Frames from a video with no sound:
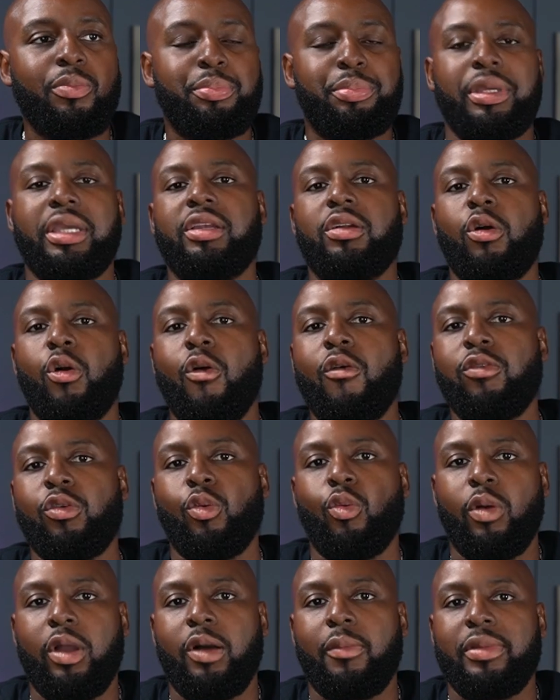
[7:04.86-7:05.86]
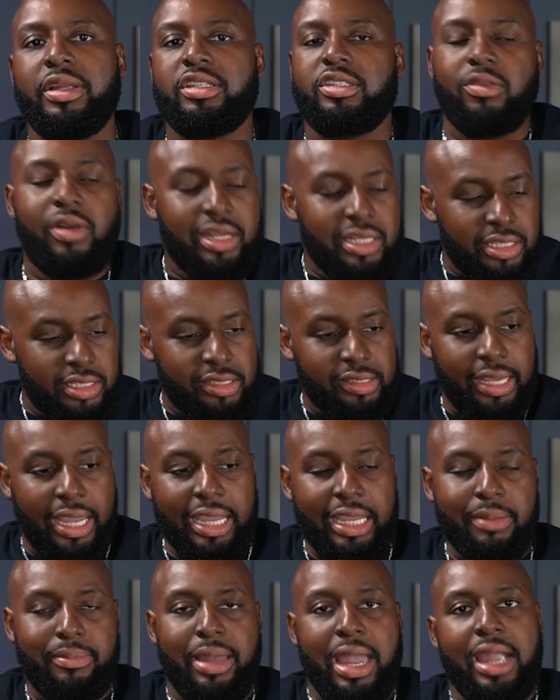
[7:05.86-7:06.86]
bit overwhelming. So I just
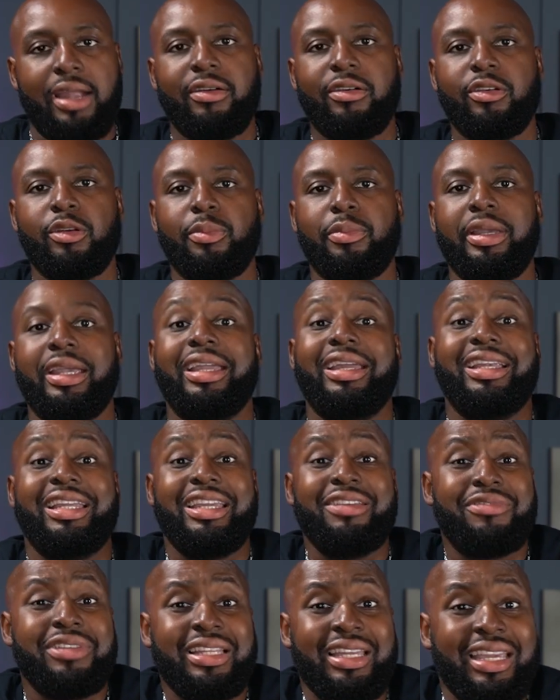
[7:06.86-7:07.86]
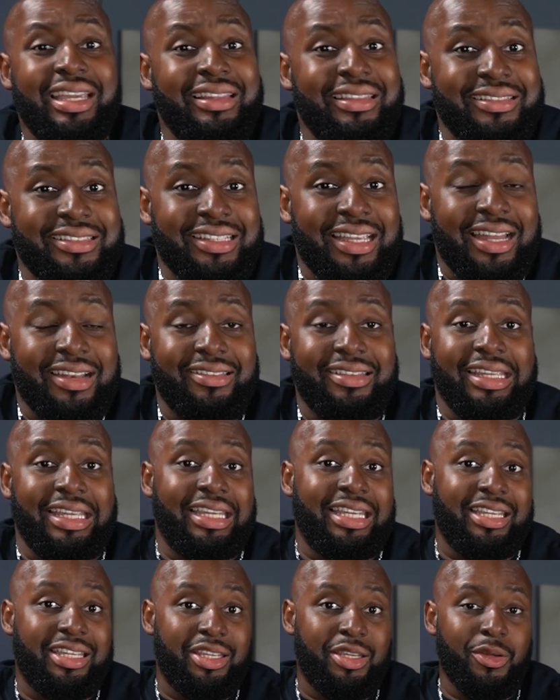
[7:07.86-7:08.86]
take it back a little bit and even inside of the
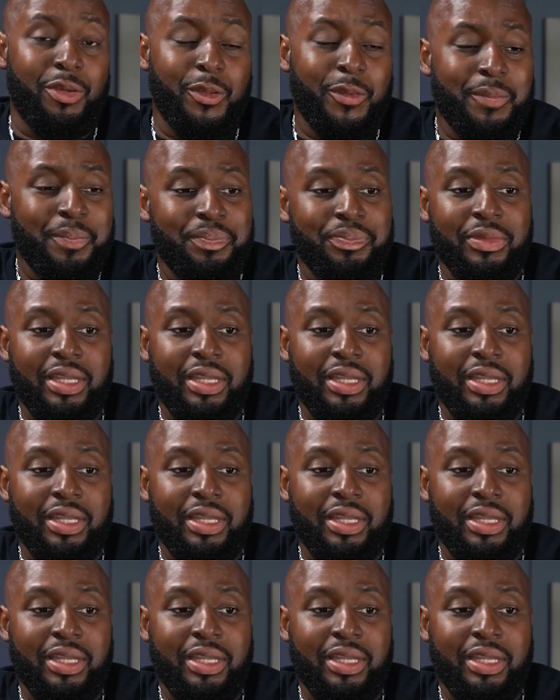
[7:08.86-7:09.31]
EQ,